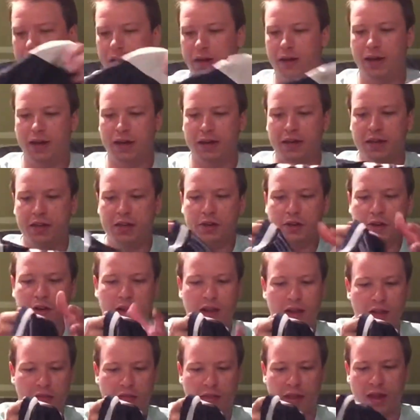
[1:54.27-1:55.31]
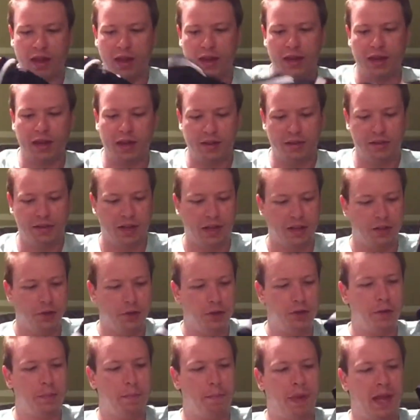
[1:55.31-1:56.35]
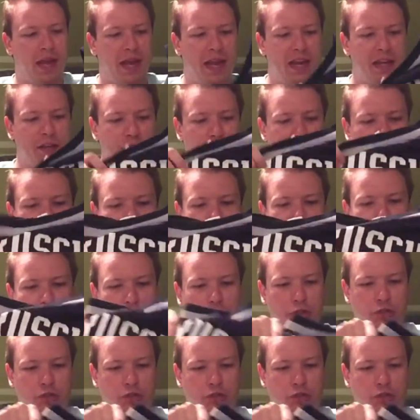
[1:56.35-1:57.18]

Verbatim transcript: Right here is a, another Patriots